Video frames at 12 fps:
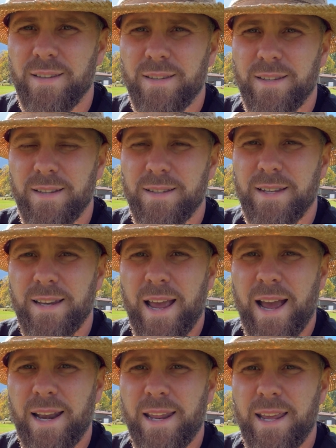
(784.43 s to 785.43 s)

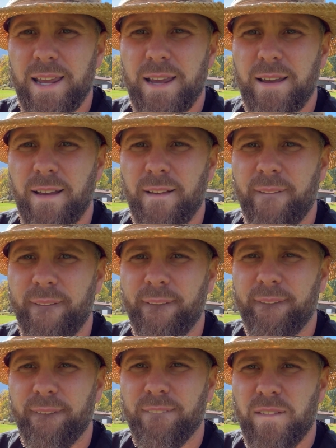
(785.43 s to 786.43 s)
Cincinnati,
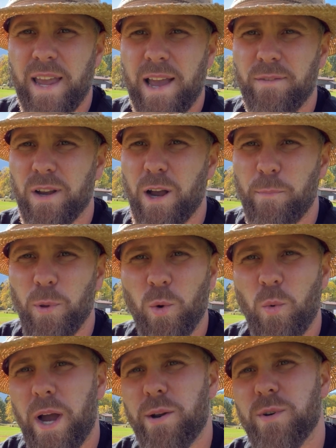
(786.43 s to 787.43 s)
they have a couple
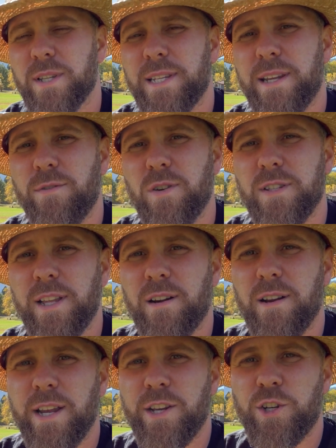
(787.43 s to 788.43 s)
of wide receivers that
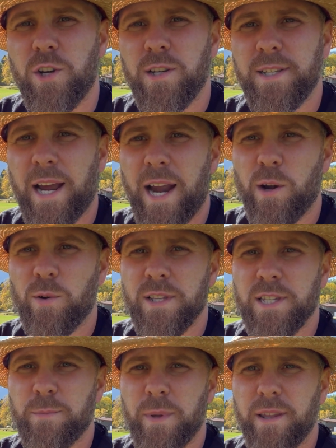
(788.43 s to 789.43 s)
are injured.
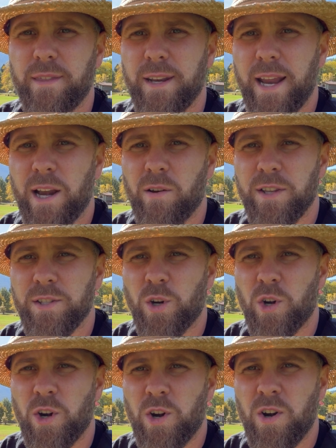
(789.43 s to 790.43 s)
Tyron Smith and Aaron
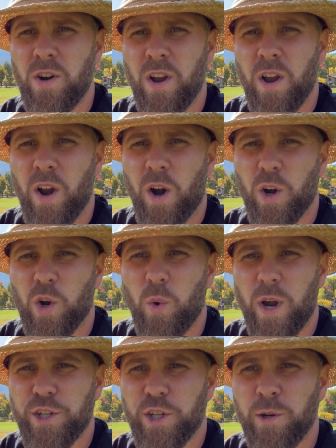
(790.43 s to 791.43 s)
Turner are
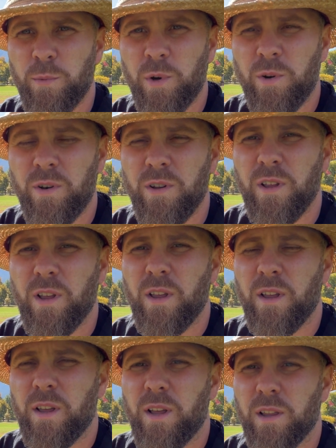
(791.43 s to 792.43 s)
questionable.
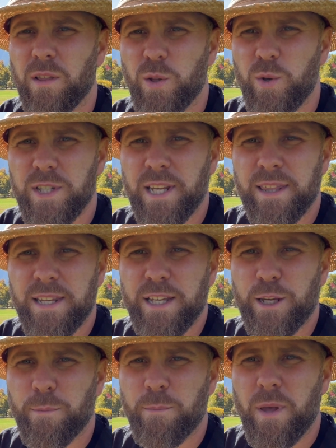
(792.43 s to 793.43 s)
Losing
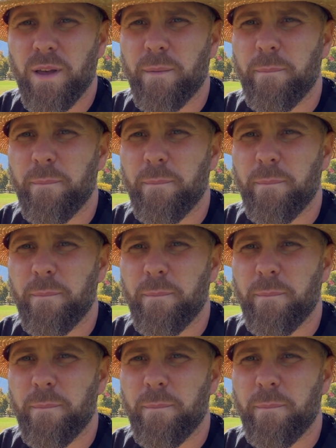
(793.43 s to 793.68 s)
them